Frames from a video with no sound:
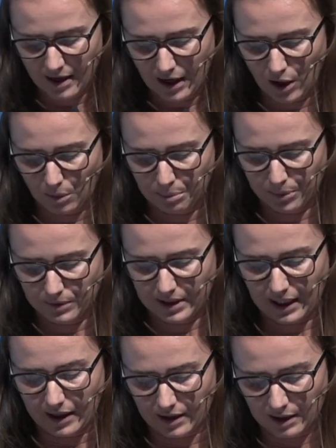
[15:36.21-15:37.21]
help
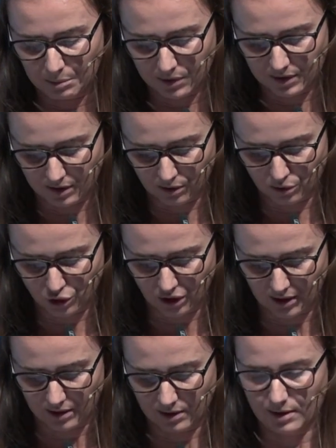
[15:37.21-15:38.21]
tech-enabled
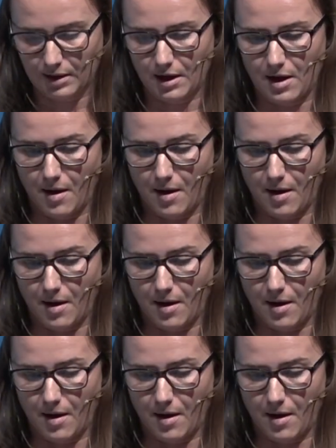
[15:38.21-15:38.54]
solutions